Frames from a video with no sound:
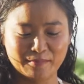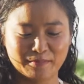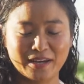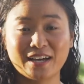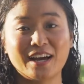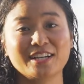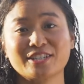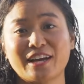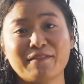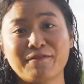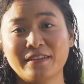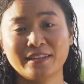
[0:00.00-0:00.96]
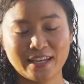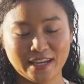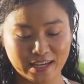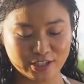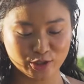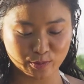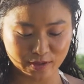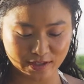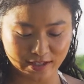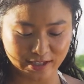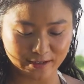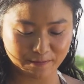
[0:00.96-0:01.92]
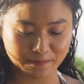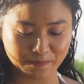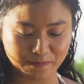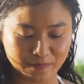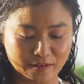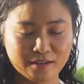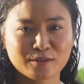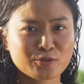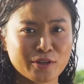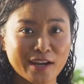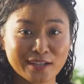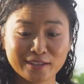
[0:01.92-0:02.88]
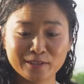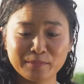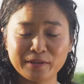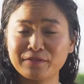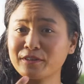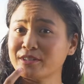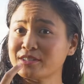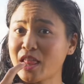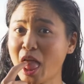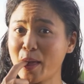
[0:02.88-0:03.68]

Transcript: My gosh, I feel like I just wanna try it a little bit first.